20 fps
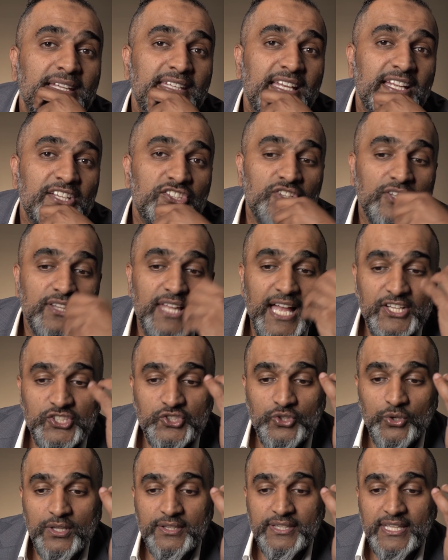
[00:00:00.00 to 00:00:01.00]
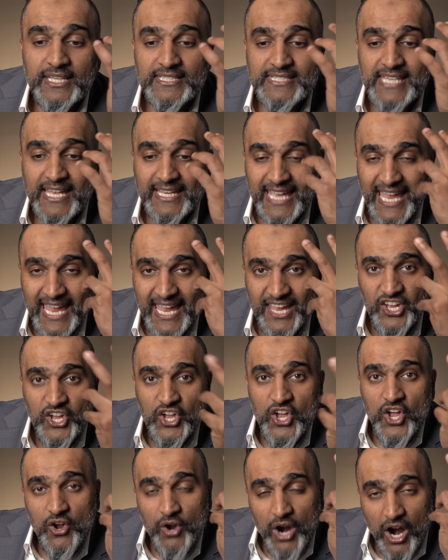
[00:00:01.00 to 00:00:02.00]
and the intellectual thing is like, hey,
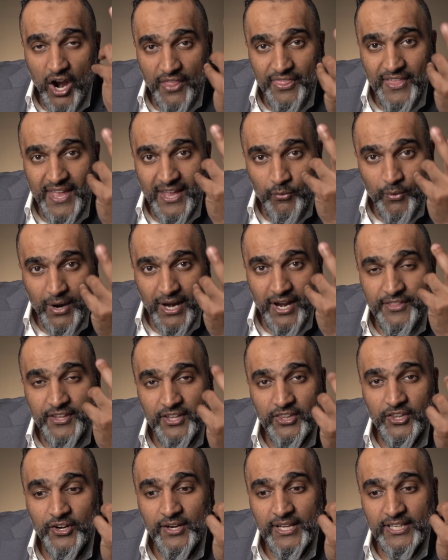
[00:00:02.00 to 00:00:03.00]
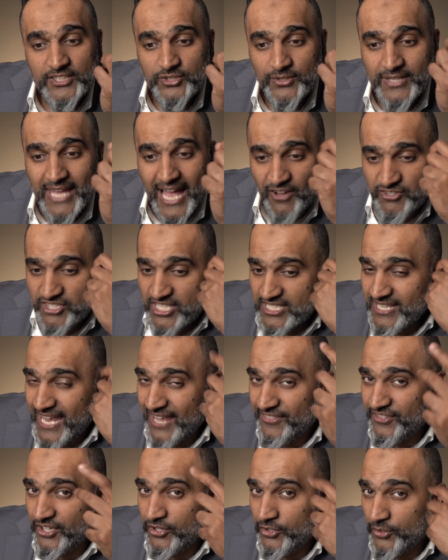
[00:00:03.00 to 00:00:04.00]
what are they learning? So now it's just
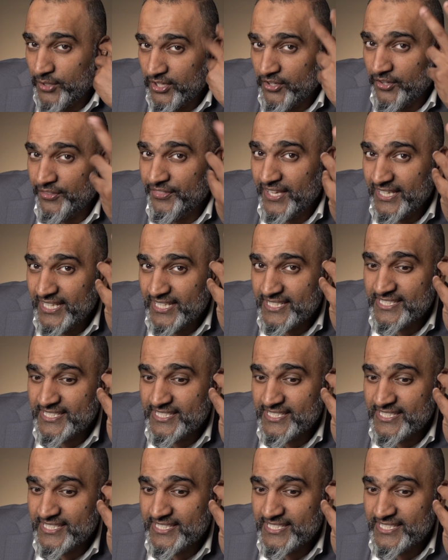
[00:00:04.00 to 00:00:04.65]
not the critical thinking